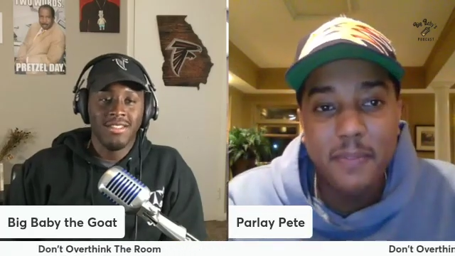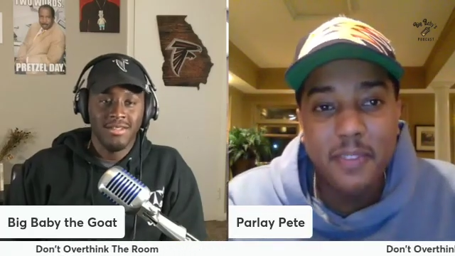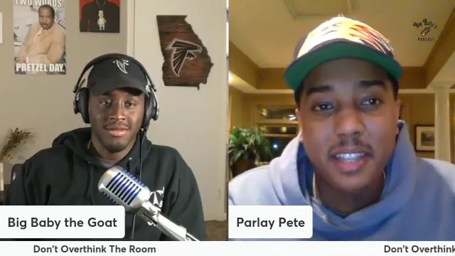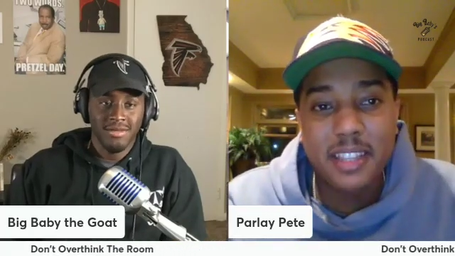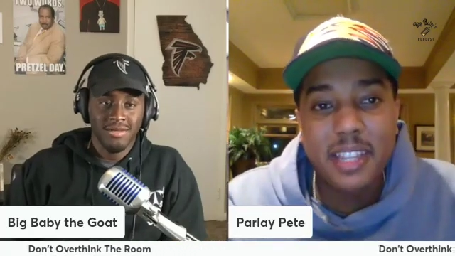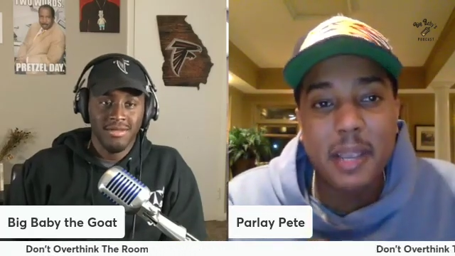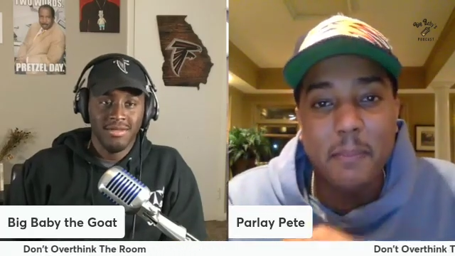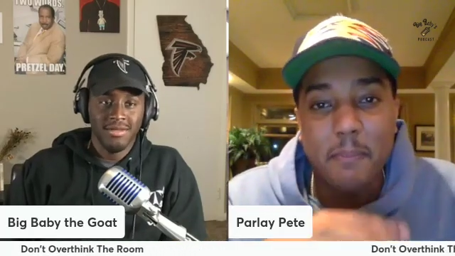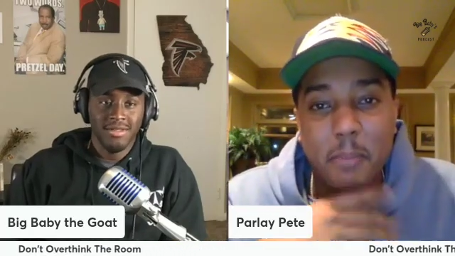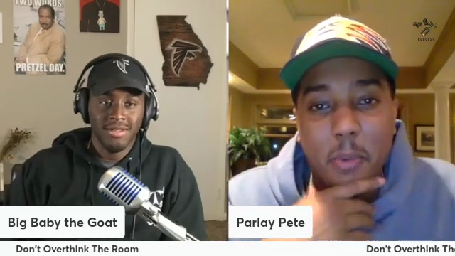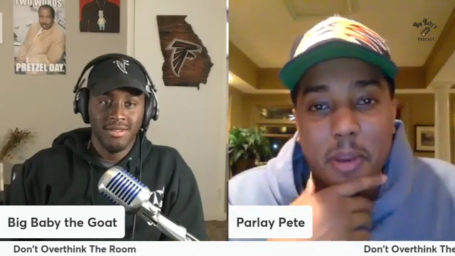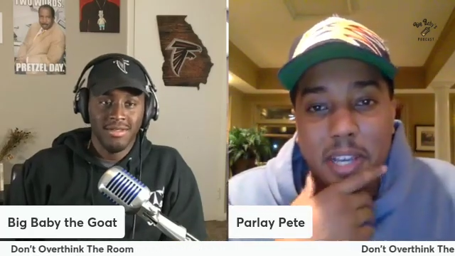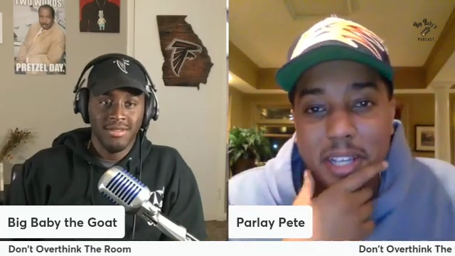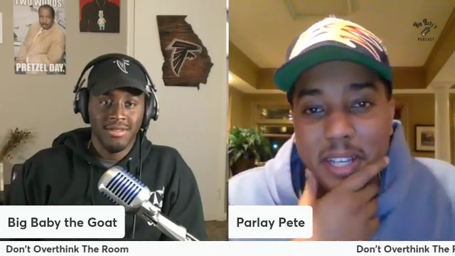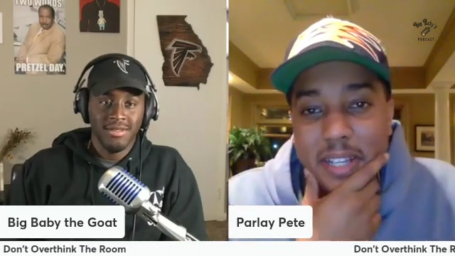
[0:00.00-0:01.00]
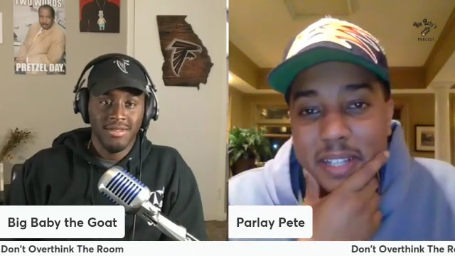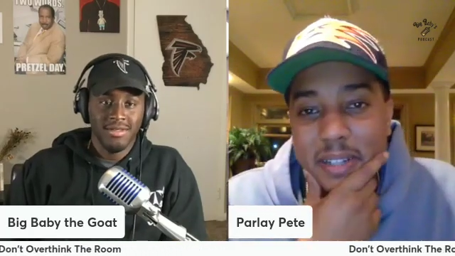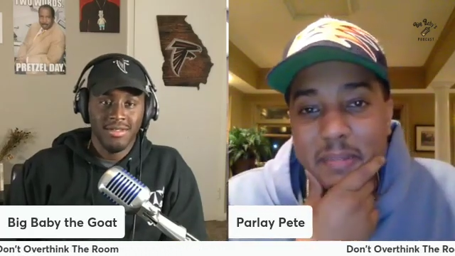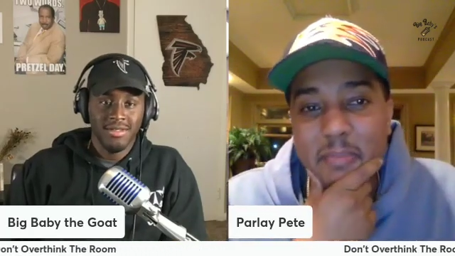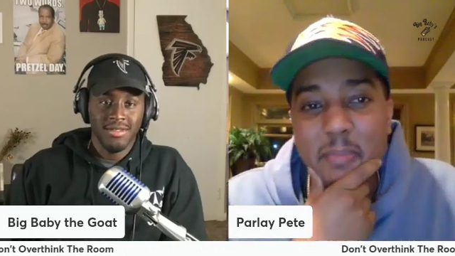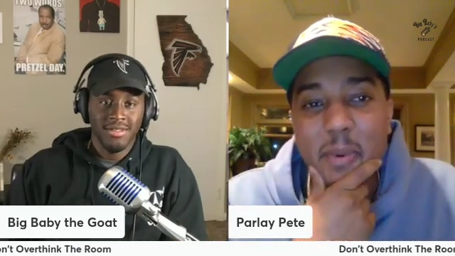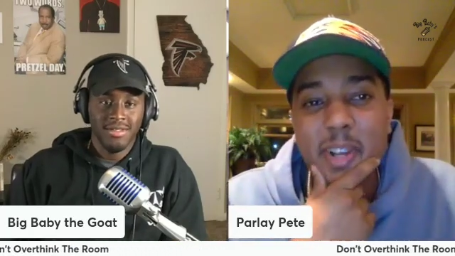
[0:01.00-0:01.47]
Speaker 1: I think Boink
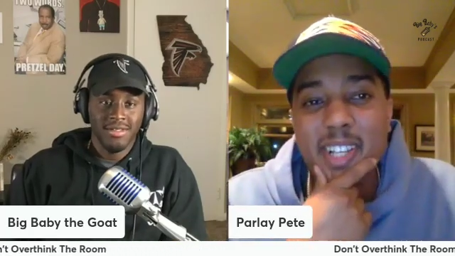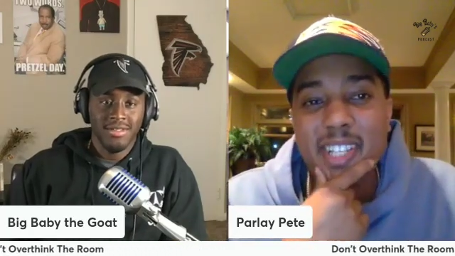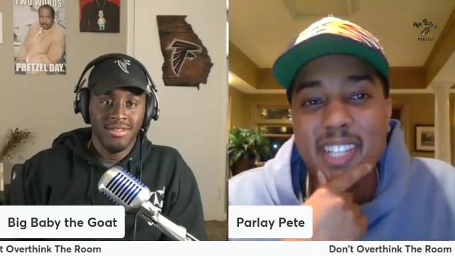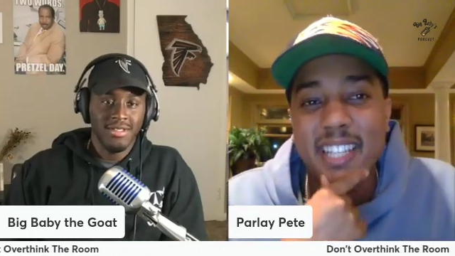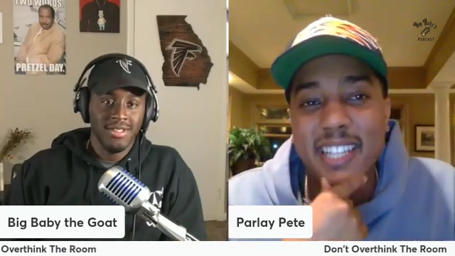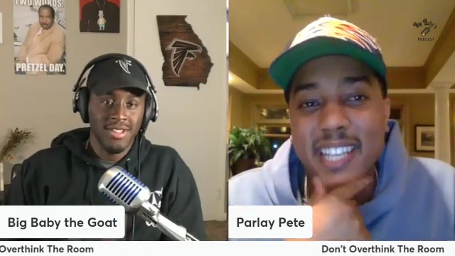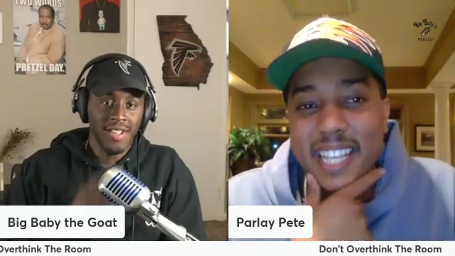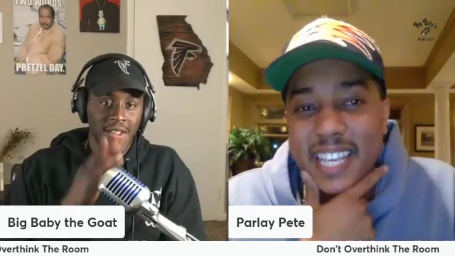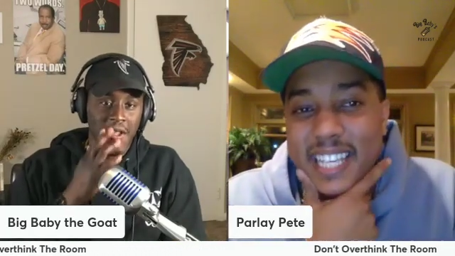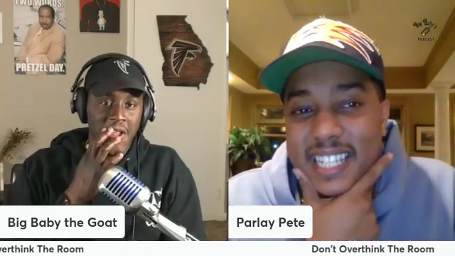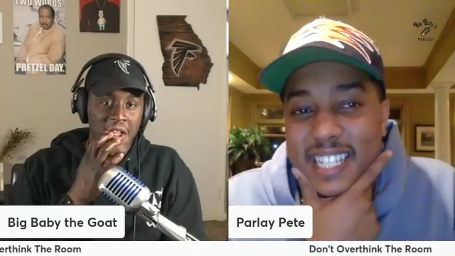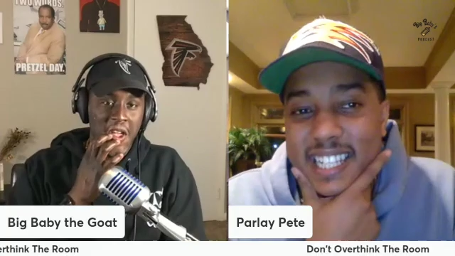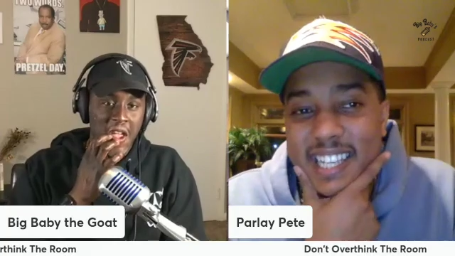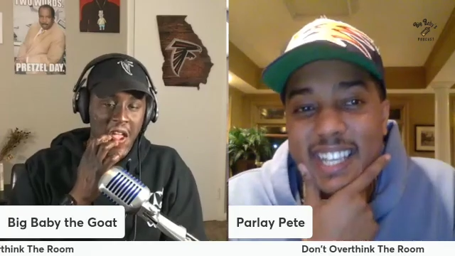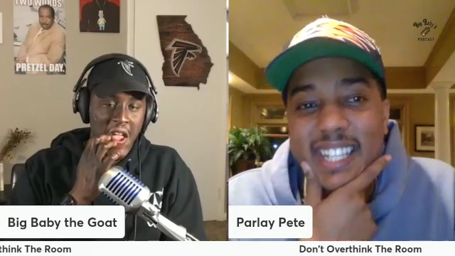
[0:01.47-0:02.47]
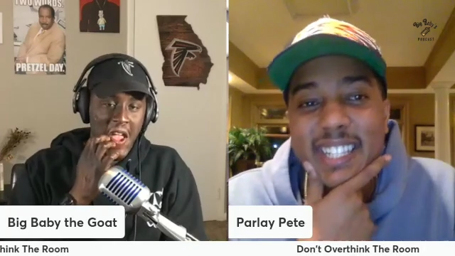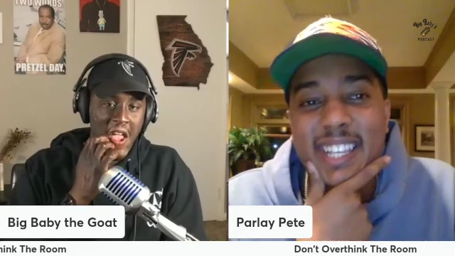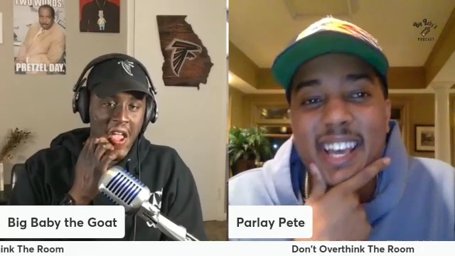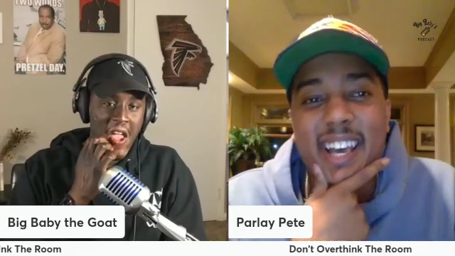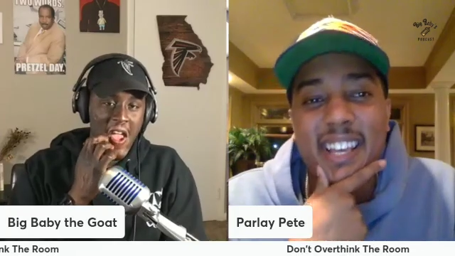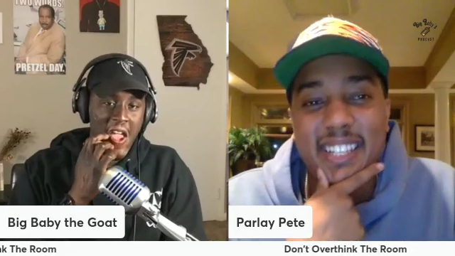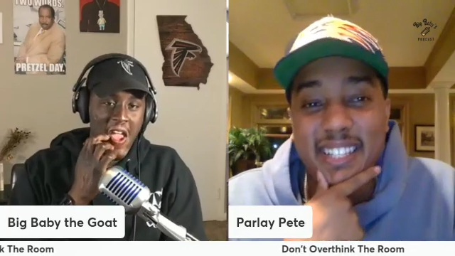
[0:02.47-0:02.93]
Boink said that he he's
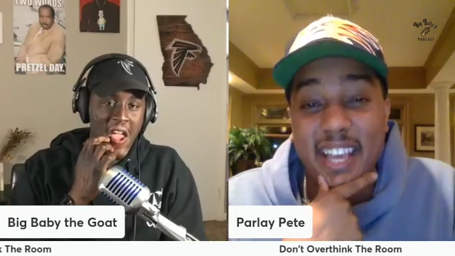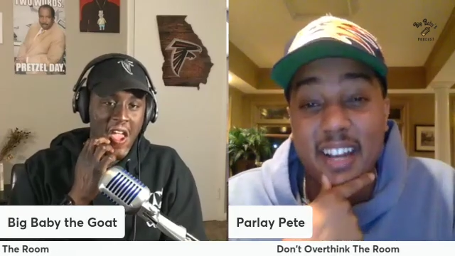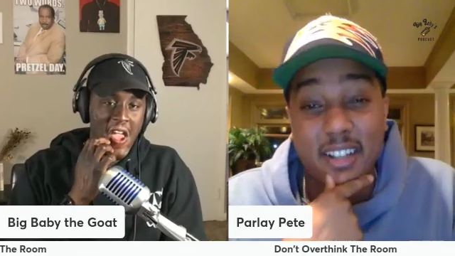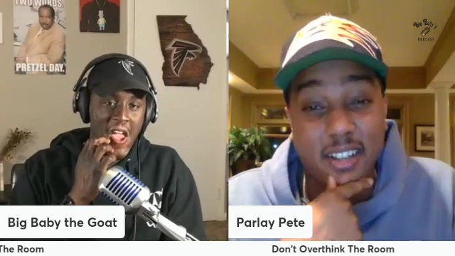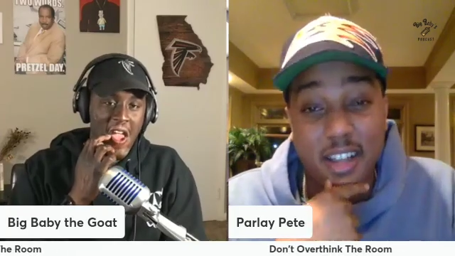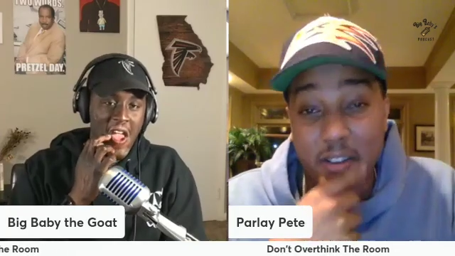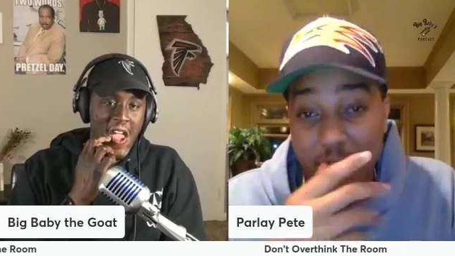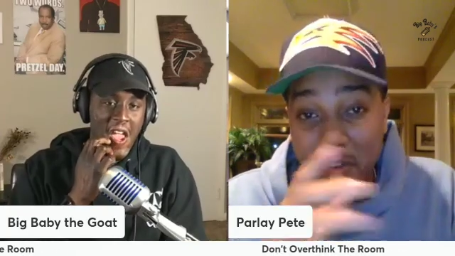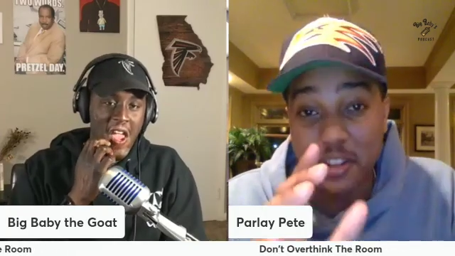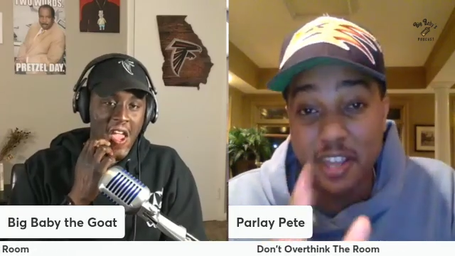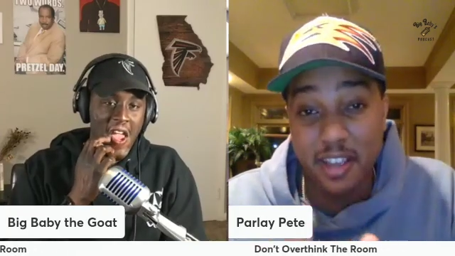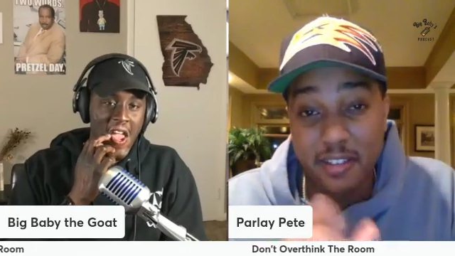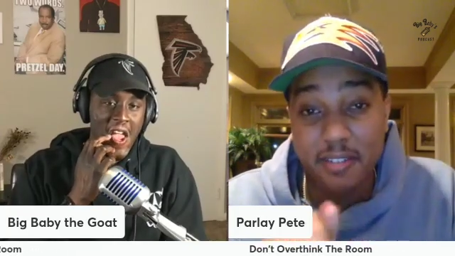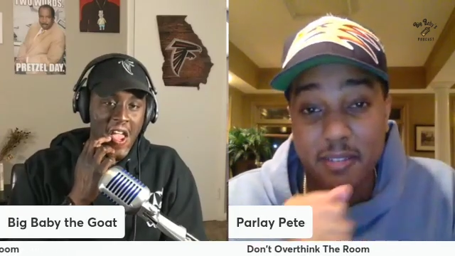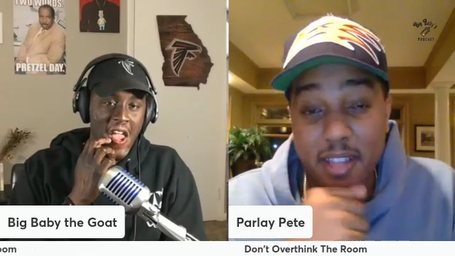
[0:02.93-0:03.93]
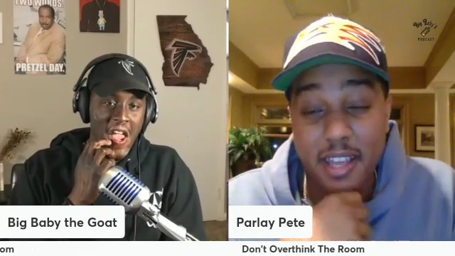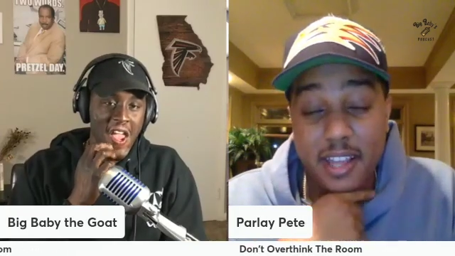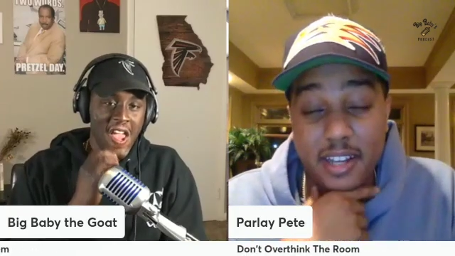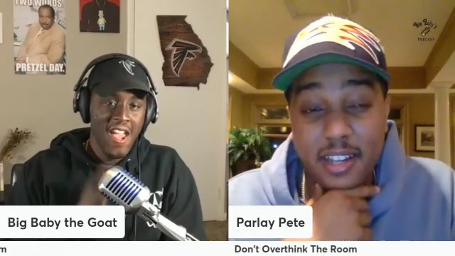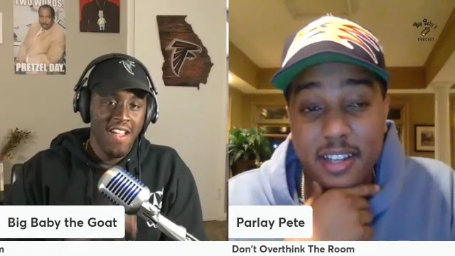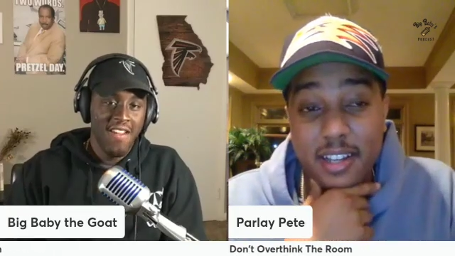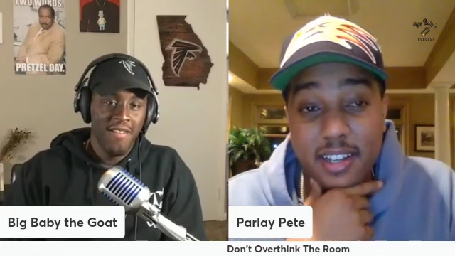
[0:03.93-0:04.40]
got he's got a love for that
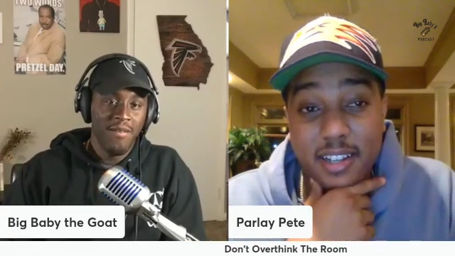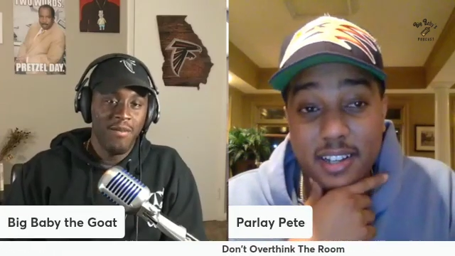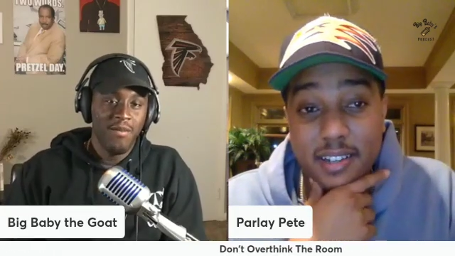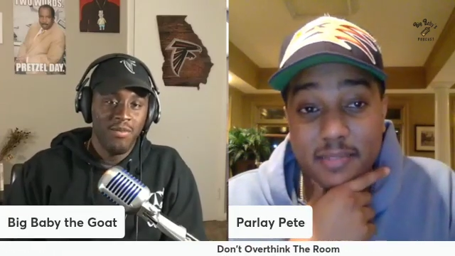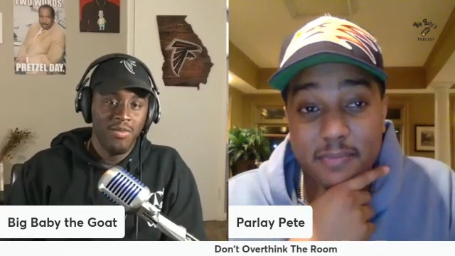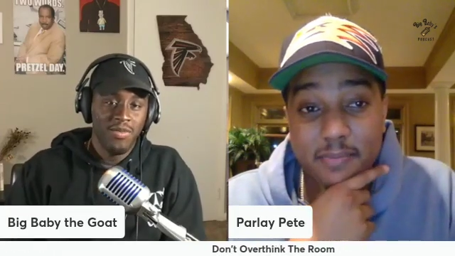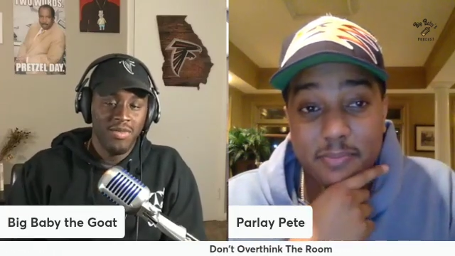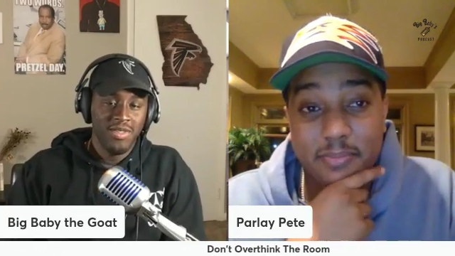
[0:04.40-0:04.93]
that uh,